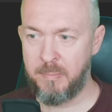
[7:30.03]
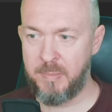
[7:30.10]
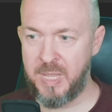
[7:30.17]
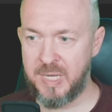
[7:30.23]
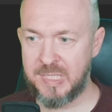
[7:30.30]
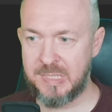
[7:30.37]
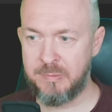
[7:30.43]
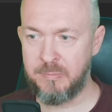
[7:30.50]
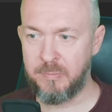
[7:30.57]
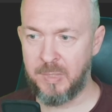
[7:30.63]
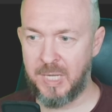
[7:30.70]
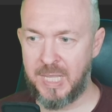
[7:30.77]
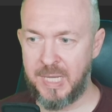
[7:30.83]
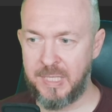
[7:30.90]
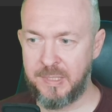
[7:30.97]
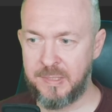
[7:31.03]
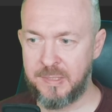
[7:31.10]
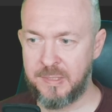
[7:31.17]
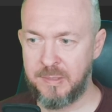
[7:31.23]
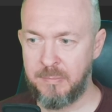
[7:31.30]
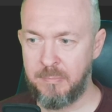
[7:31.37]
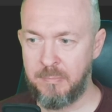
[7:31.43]
maximum
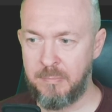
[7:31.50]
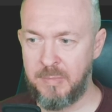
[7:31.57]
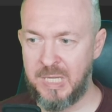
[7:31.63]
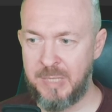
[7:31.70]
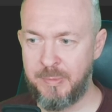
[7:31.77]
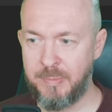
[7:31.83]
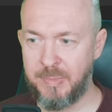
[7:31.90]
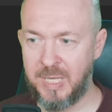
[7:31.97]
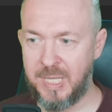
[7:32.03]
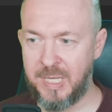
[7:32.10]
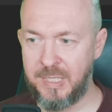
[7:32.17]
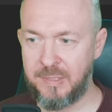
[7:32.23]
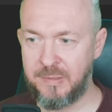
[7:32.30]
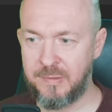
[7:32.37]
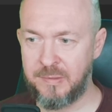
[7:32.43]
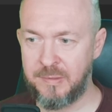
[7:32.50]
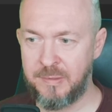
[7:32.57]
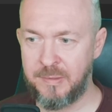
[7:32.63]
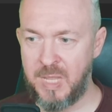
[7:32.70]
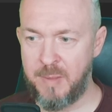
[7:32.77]
light, minimum light,